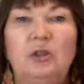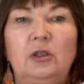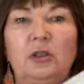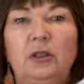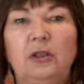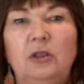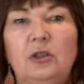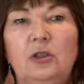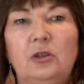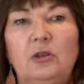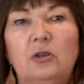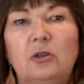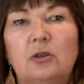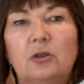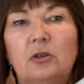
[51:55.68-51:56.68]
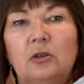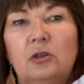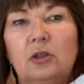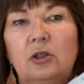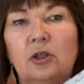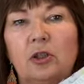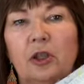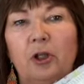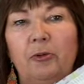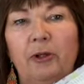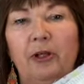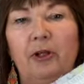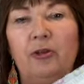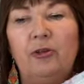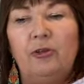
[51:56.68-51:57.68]
it's got the
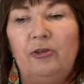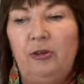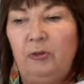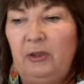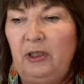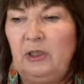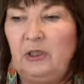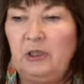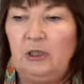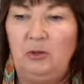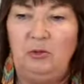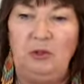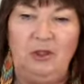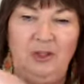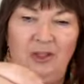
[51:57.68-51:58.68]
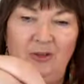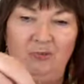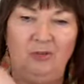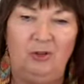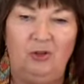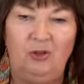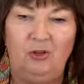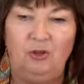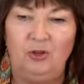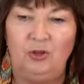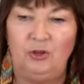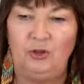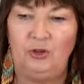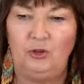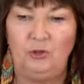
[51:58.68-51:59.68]
sewing through it, so I'm not
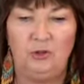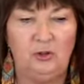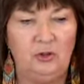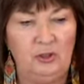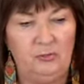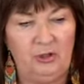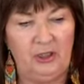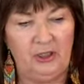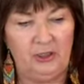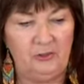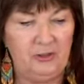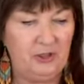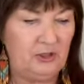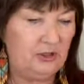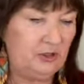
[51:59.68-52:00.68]
sure. That might go into the